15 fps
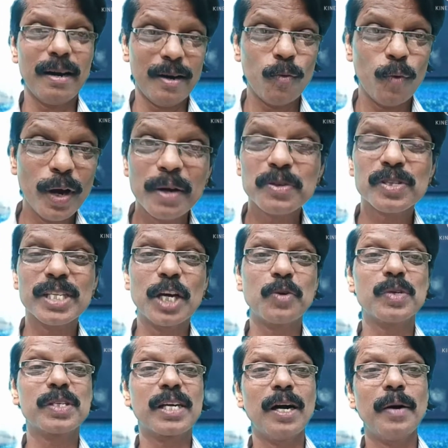waves that
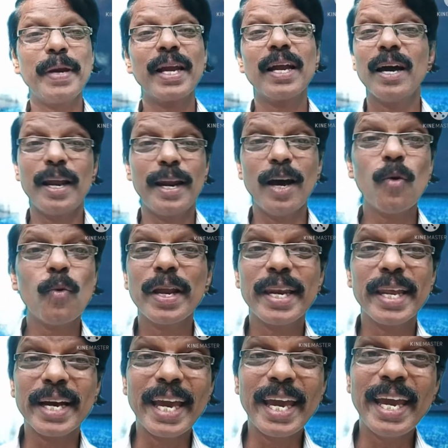was coming now and
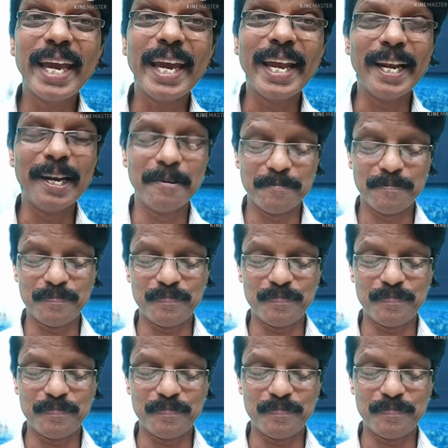again.